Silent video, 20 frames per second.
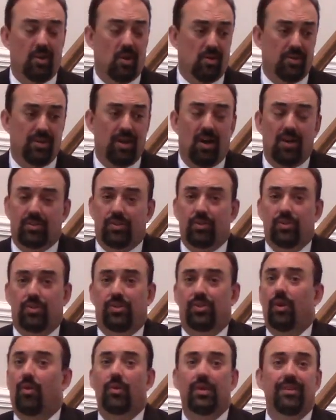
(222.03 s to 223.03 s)
Our
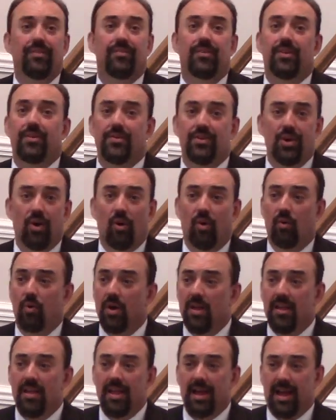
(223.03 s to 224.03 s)
doctors don't even
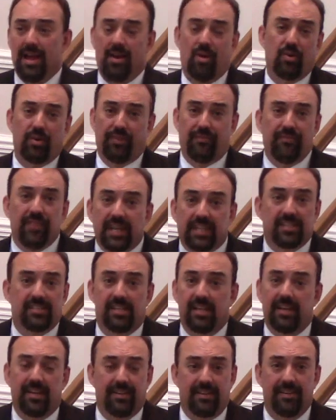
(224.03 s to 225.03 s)
know how to
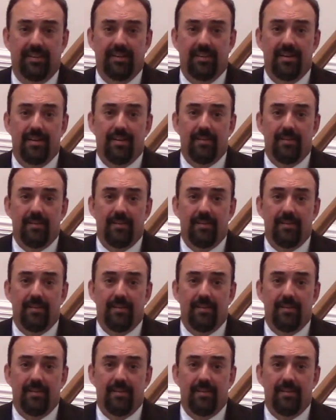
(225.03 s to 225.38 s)
fix it.